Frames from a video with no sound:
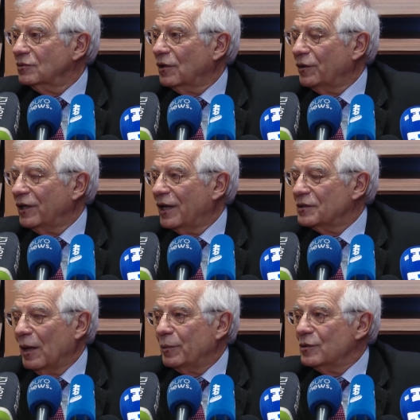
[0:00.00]
Nothing has
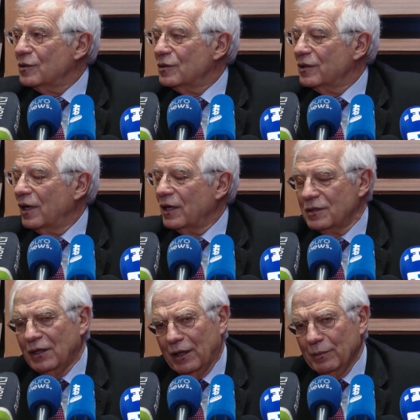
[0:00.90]
happened since the
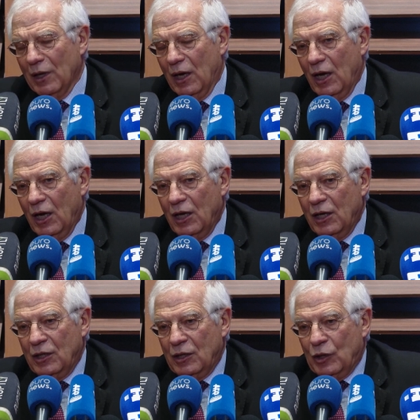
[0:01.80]
last time
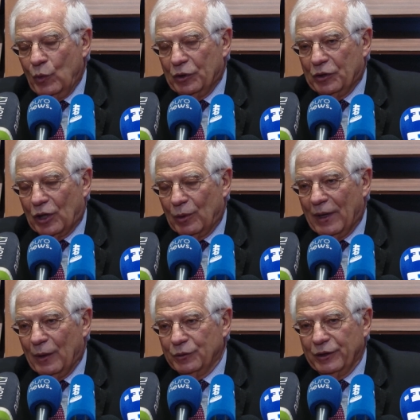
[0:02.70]
we talked
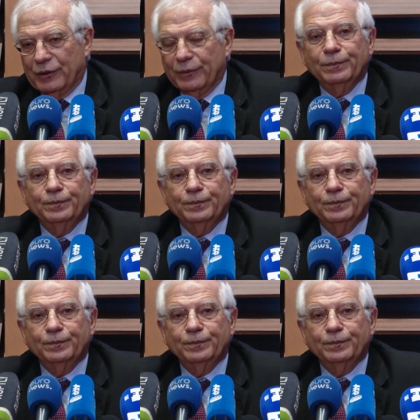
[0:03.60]
about it.